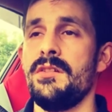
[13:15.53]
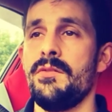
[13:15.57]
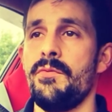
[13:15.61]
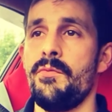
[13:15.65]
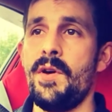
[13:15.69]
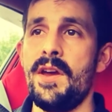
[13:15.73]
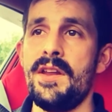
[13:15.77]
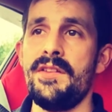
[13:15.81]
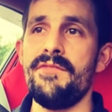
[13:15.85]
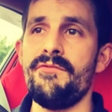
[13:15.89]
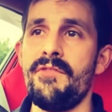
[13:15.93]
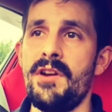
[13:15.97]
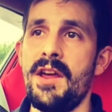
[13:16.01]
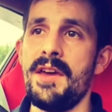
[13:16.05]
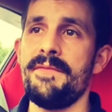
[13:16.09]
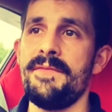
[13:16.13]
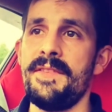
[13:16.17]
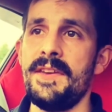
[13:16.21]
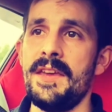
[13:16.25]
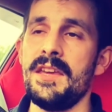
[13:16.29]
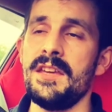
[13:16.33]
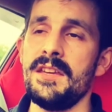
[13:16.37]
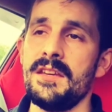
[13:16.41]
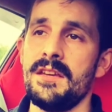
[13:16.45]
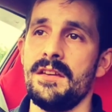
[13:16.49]
when
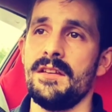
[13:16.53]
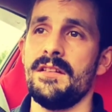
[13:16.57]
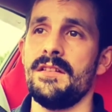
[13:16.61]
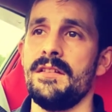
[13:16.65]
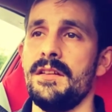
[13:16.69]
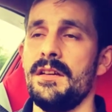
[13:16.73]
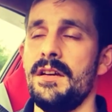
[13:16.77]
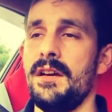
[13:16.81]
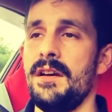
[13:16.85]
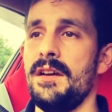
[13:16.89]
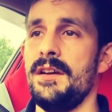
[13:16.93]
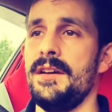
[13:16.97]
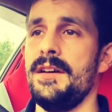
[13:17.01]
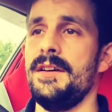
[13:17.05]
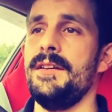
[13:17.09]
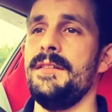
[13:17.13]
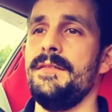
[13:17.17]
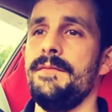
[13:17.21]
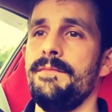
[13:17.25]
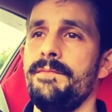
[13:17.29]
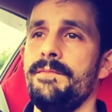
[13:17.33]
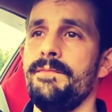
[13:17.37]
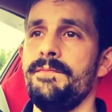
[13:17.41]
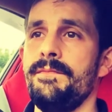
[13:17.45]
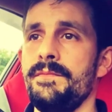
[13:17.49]
revving
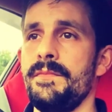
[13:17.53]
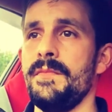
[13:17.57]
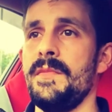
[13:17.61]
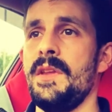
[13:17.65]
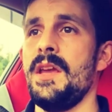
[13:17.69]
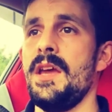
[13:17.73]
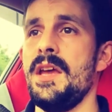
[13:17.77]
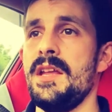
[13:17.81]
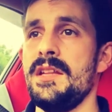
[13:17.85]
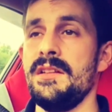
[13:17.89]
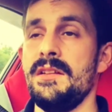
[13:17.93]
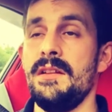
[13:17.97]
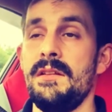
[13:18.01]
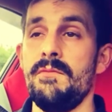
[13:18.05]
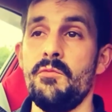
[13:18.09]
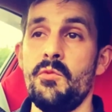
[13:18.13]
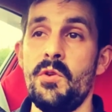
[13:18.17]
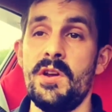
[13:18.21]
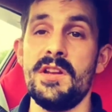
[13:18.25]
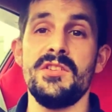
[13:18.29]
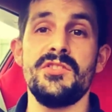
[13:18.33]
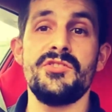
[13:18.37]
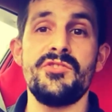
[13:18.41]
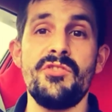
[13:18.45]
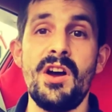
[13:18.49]
and
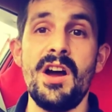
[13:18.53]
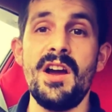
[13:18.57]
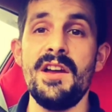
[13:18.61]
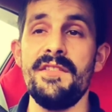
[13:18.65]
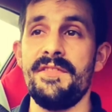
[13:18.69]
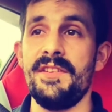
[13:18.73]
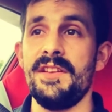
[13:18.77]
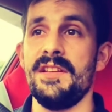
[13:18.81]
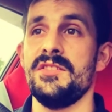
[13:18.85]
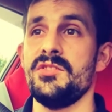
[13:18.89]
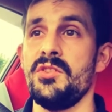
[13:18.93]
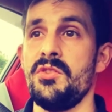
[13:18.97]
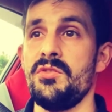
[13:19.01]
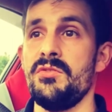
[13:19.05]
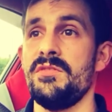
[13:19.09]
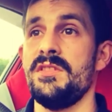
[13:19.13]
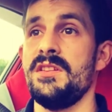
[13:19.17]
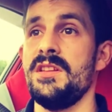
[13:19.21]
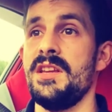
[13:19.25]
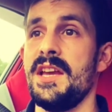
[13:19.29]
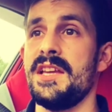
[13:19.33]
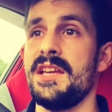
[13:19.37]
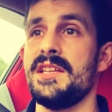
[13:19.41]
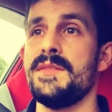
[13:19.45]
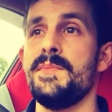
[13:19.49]
when driving, so
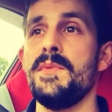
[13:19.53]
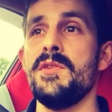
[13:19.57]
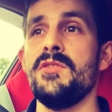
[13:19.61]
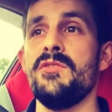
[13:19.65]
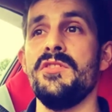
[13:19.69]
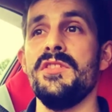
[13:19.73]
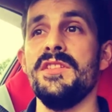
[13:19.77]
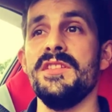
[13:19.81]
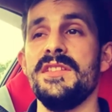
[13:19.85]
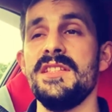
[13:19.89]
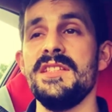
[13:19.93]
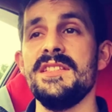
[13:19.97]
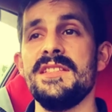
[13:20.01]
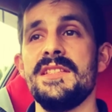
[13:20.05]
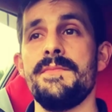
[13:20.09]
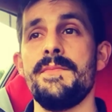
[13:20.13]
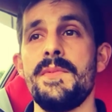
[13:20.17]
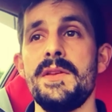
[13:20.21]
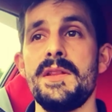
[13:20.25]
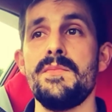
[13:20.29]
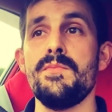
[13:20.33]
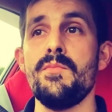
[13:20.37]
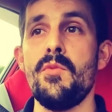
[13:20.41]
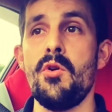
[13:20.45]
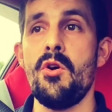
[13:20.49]
the experience is a
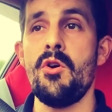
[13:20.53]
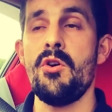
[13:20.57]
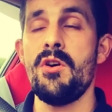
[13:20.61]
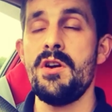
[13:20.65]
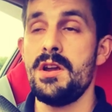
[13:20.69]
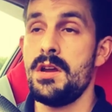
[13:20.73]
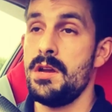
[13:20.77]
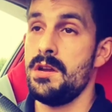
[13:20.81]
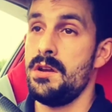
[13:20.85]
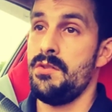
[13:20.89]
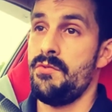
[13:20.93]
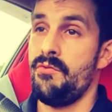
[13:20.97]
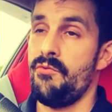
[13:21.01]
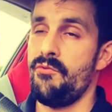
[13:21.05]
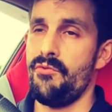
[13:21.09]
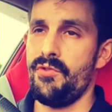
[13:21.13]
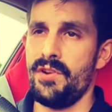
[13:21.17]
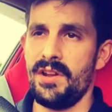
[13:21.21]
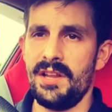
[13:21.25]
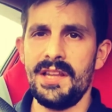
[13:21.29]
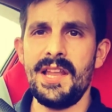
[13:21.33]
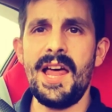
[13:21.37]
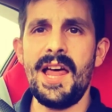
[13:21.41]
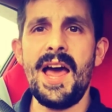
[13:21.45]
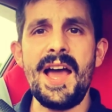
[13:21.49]
bit more
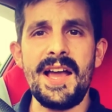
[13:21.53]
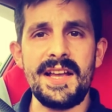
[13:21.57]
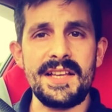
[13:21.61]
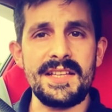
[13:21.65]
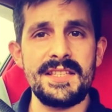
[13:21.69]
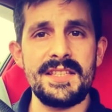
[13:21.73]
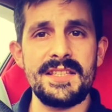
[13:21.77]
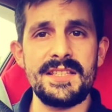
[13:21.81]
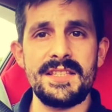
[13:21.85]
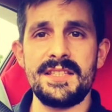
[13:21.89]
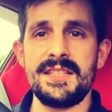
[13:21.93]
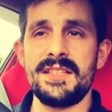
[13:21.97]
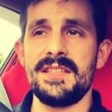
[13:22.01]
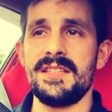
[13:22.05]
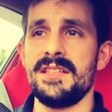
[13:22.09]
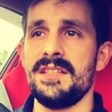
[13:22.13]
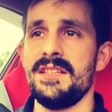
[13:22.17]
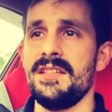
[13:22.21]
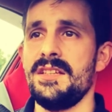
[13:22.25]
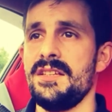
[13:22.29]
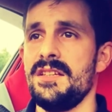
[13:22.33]
relaxed.